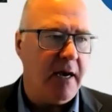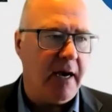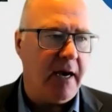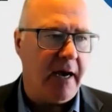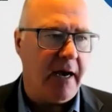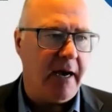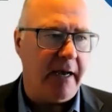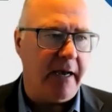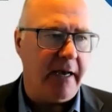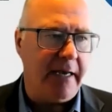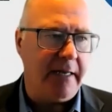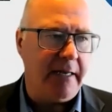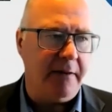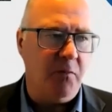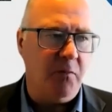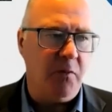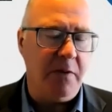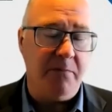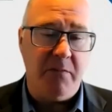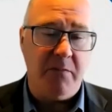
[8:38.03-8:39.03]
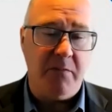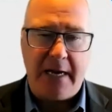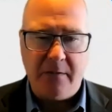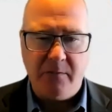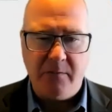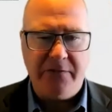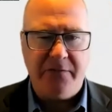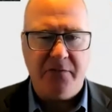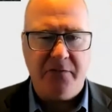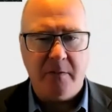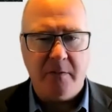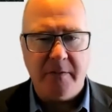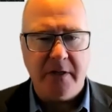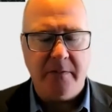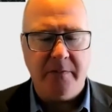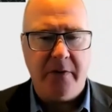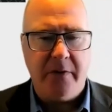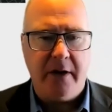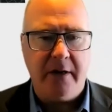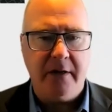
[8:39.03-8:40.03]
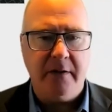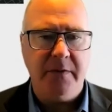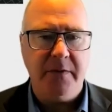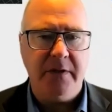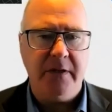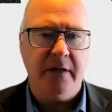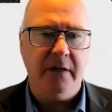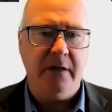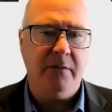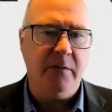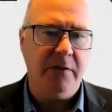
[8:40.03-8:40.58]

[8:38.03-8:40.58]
uh, and we might be forming a bottom here.